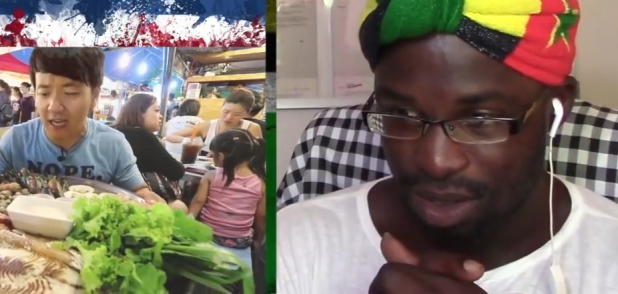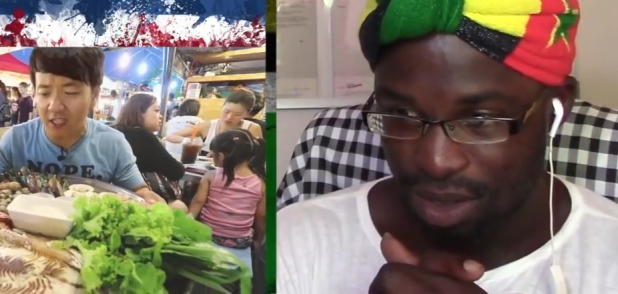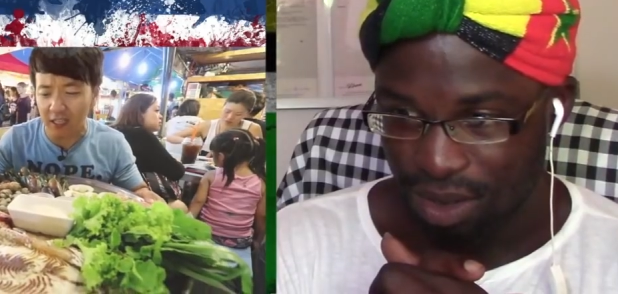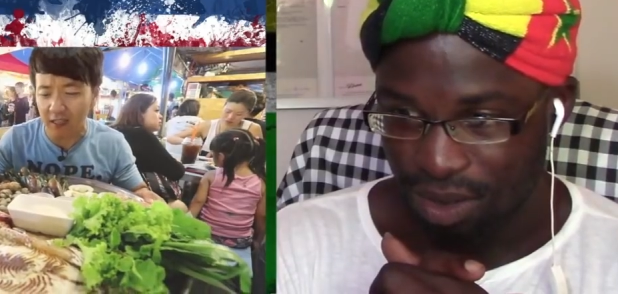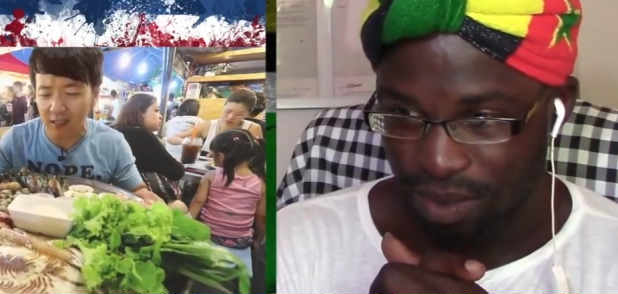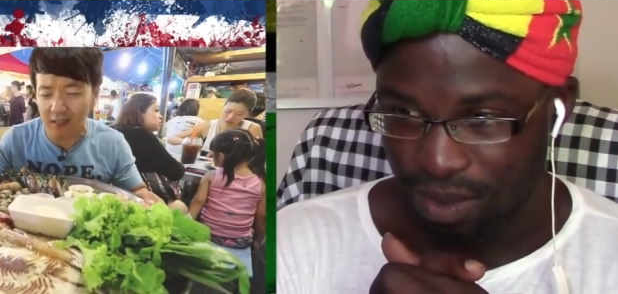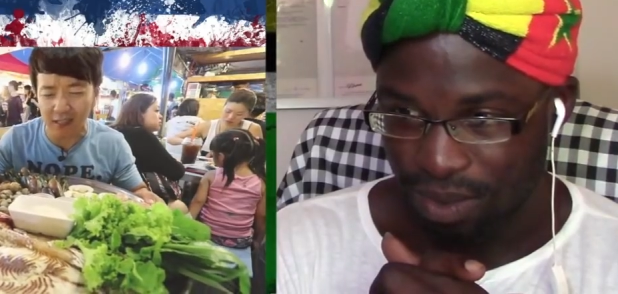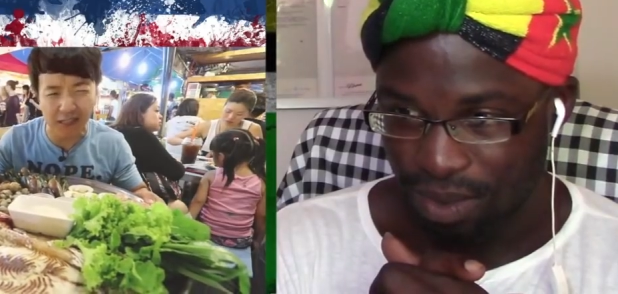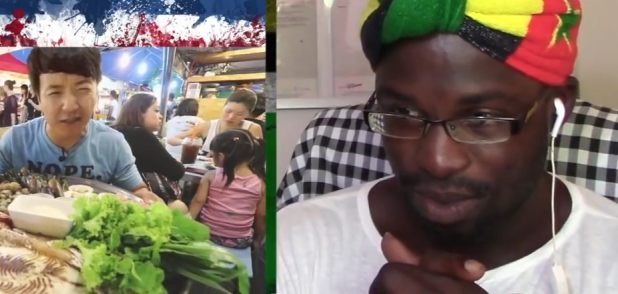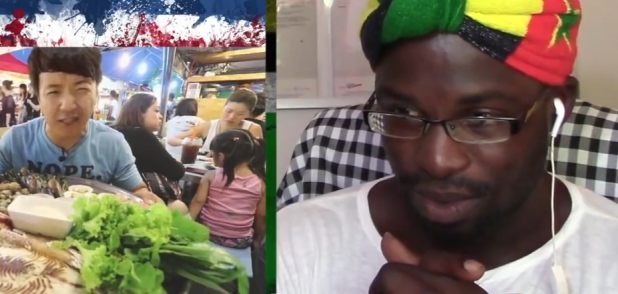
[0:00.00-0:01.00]
Speaker 1: Actually,
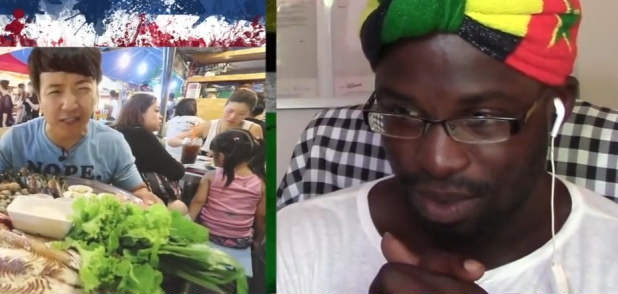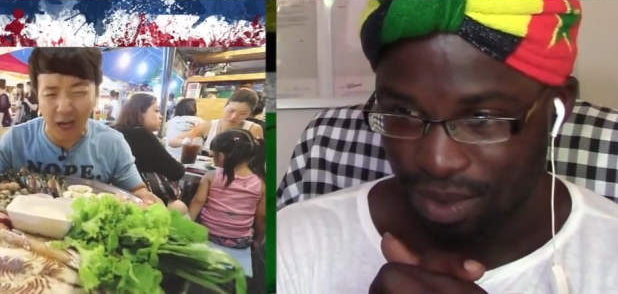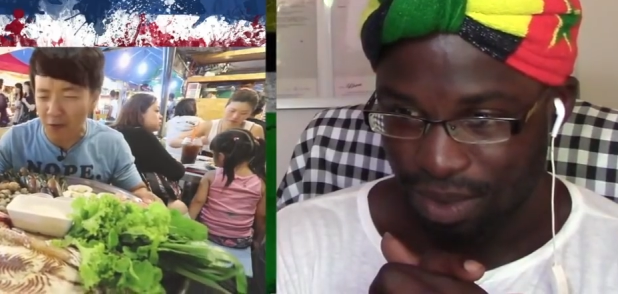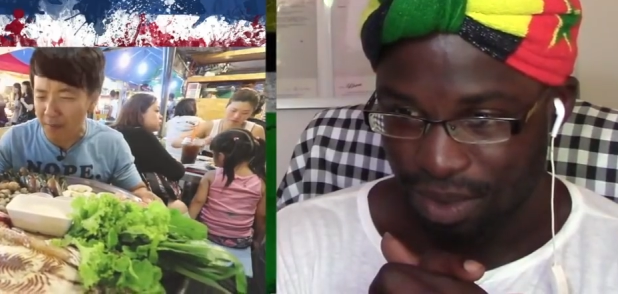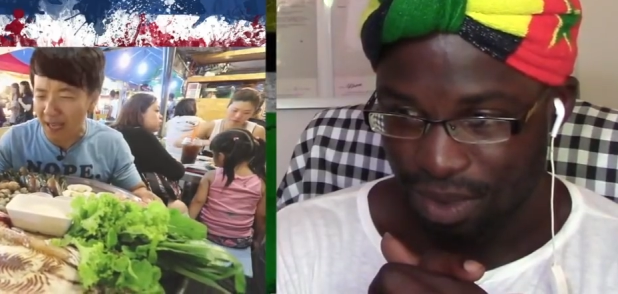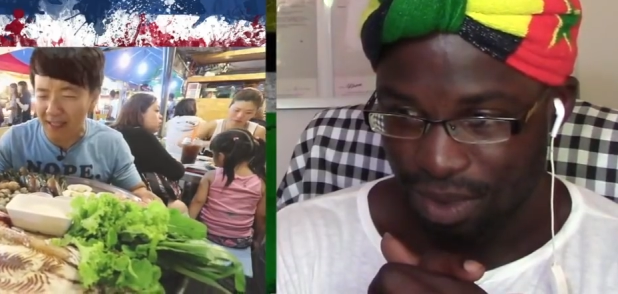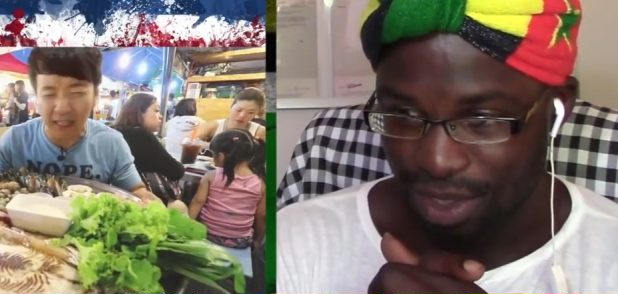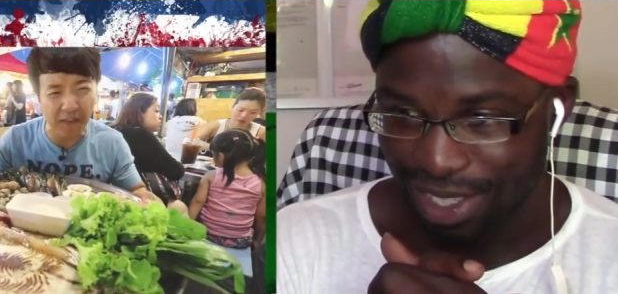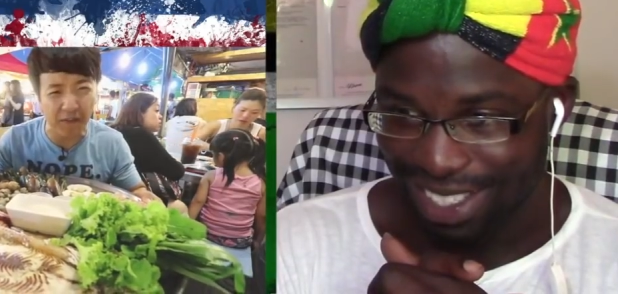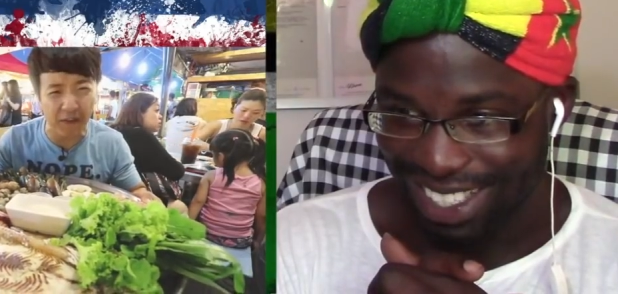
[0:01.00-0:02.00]
does Aquaman
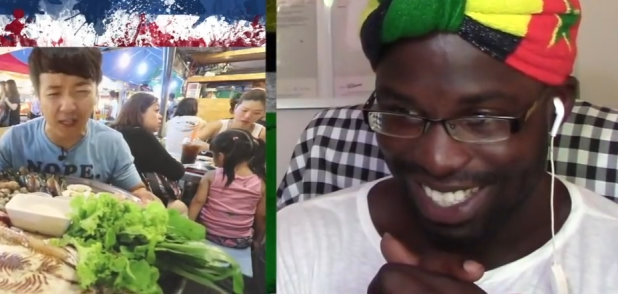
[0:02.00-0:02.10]
eat